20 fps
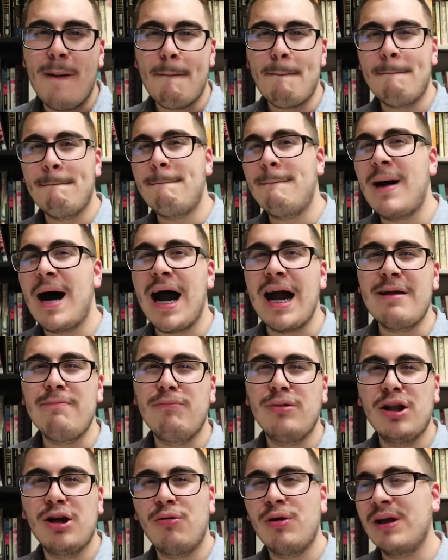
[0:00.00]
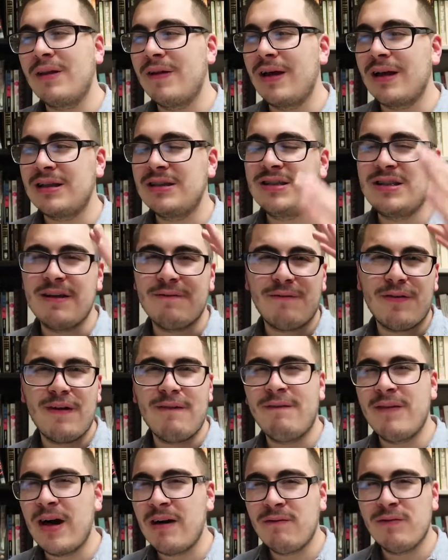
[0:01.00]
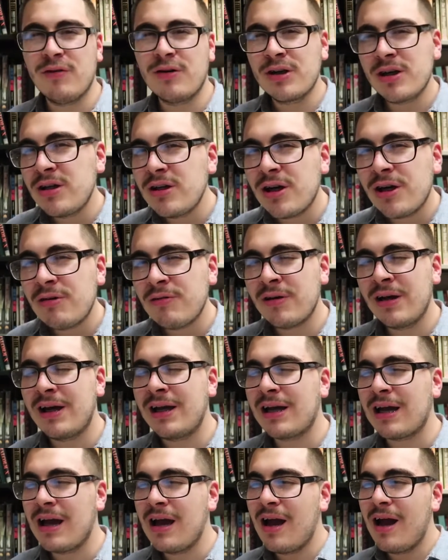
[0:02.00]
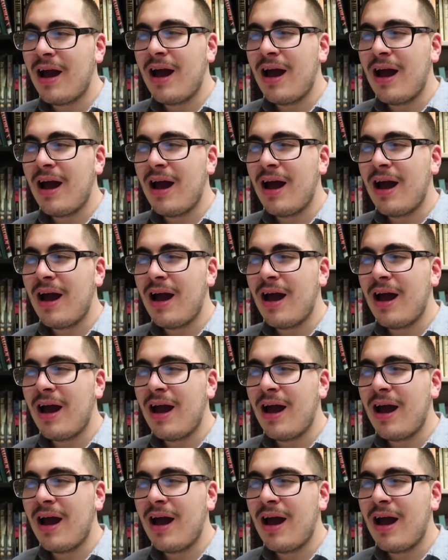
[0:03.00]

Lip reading: mind-blowing, like different level, you know, like.